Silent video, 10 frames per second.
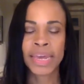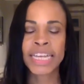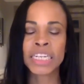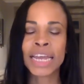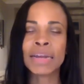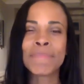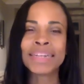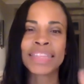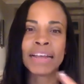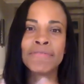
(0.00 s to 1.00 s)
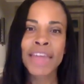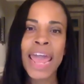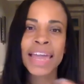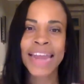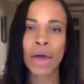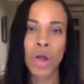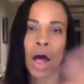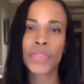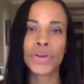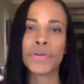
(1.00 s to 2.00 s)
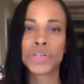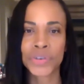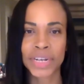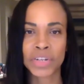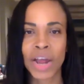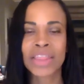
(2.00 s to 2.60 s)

is it means they've taken out all the nutrients, right?